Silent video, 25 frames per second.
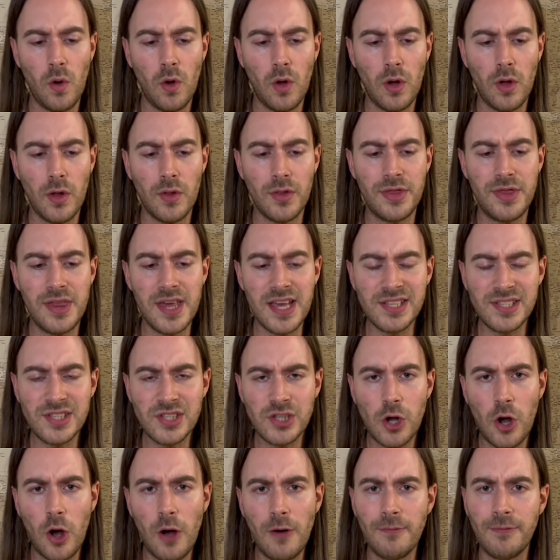this
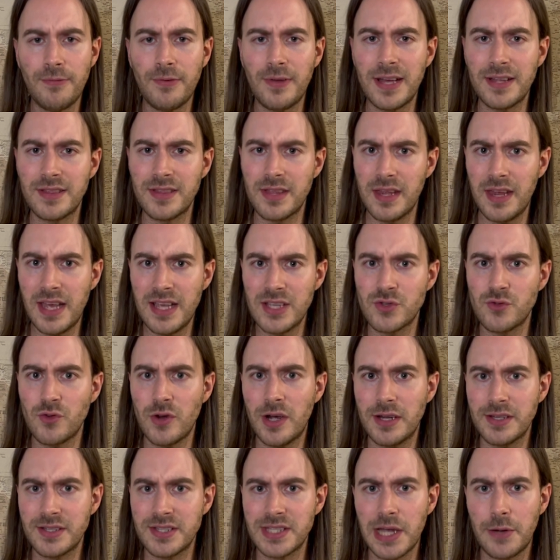conflict that
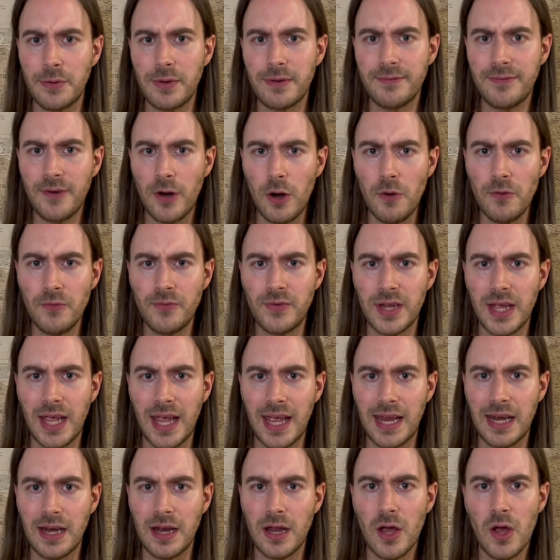Israel is now involved
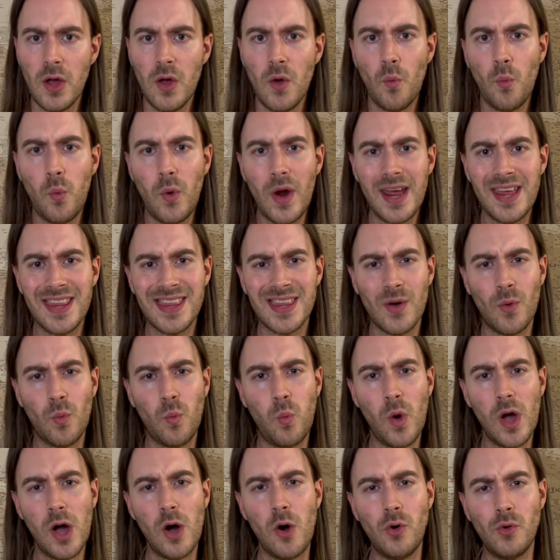in with
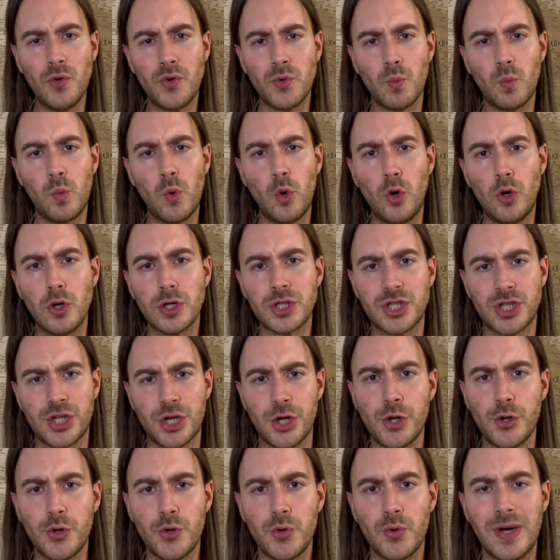World War
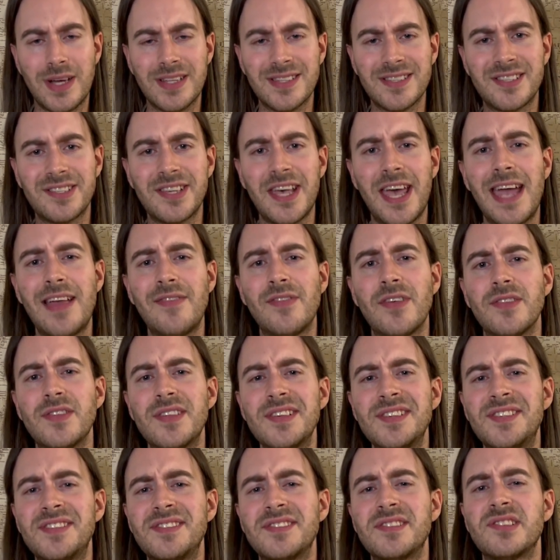II, and saying that
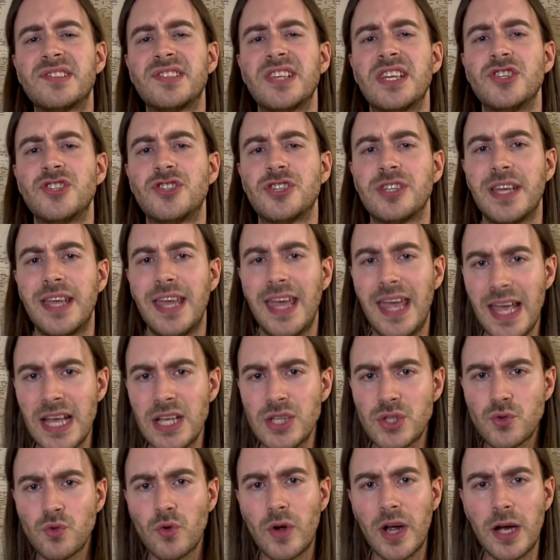this is essentially
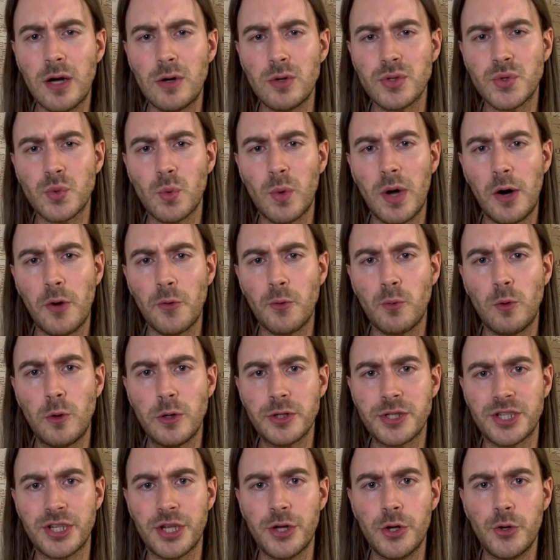Israel's World War
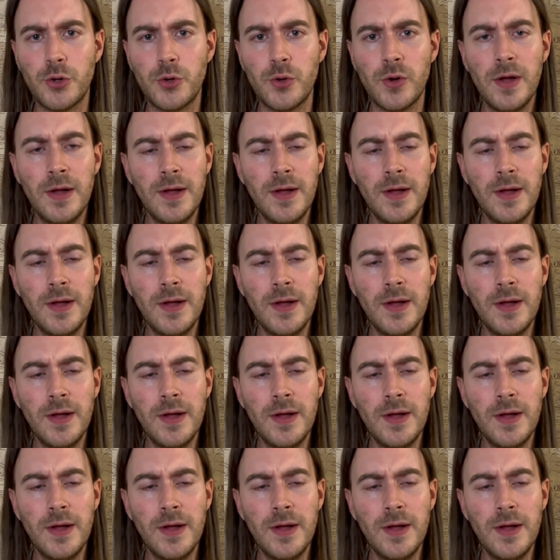II,